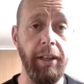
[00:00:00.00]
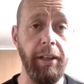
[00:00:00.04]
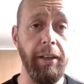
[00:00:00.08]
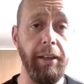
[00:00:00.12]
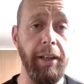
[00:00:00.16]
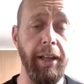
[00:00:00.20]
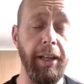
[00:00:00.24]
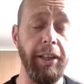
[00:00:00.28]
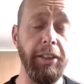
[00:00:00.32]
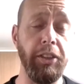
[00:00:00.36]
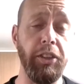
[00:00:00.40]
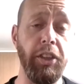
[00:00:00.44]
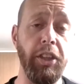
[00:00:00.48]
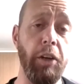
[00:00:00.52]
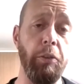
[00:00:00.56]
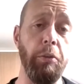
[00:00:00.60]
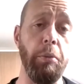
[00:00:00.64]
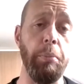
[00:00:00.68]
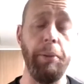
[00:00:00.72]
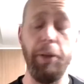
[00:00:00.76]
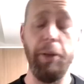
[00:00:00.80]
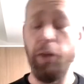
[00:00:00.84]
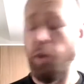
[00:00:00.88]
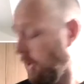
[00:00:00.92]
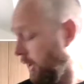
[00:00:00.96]
Now, as you know, we've
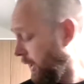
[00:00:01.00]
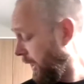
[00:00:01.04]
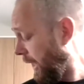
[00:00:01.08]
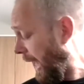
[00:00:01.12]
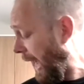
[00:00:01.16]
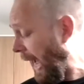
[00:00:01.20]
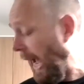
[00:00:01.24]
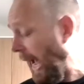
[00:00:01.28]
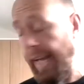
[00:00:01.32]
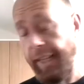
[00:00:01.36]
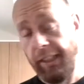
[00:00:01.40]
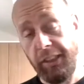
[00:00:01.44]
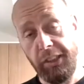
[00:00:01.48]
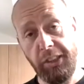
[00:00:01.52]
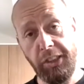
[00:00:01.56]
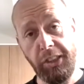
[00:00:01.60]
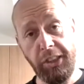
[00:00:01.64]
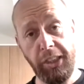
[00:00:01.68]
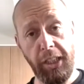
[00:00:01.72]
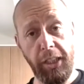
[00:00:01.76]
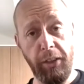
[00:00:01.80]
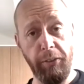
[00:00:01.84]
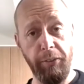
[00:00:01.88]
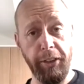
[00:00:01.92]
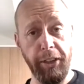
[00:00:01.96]
been looking at our
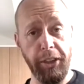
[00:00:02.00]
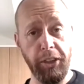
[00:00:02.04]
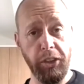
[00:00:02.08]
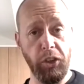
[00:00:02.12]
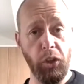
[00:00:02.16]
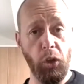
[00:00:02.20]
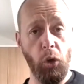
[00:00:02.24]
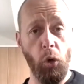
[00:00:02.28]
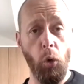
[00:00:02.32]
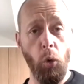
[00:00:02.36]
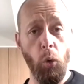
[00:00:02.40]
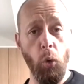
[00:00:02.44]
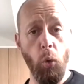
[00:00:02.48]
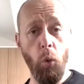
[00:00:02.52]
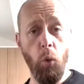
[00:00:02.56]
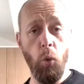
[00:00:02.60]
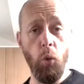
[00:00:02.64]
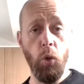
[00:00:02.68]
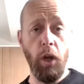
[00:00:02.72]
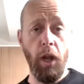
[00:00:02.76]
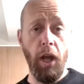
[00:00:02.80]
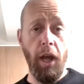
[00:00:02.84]
series called